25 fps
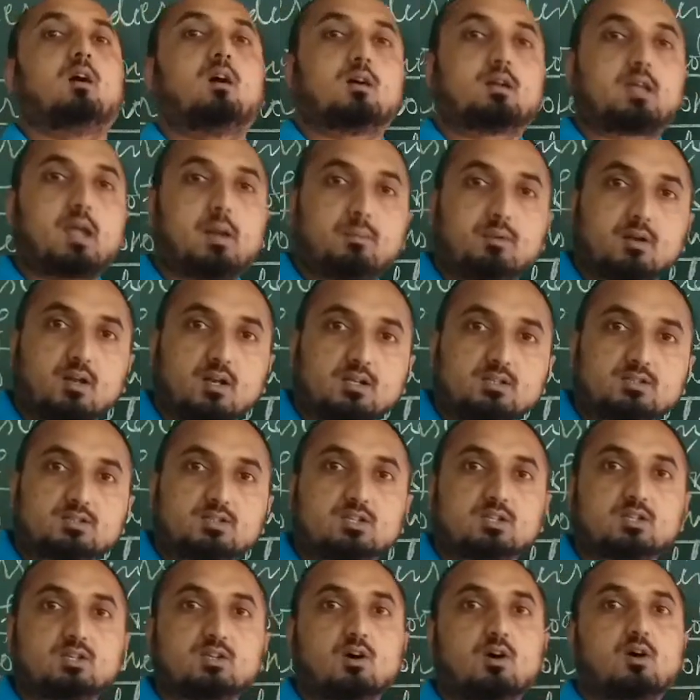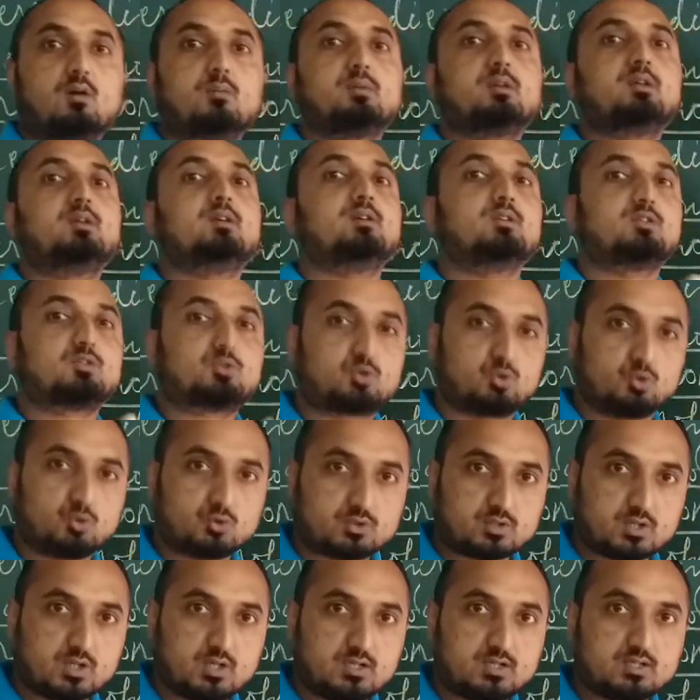capitalist economy,
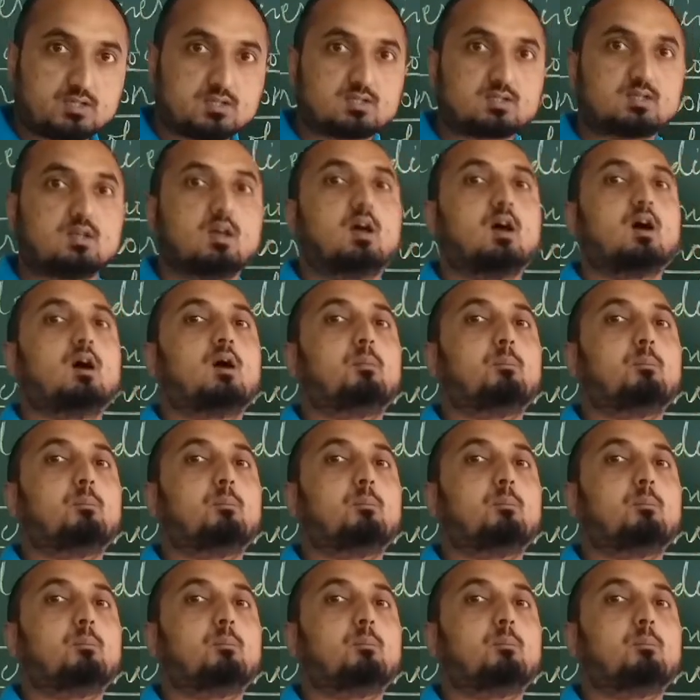socialist,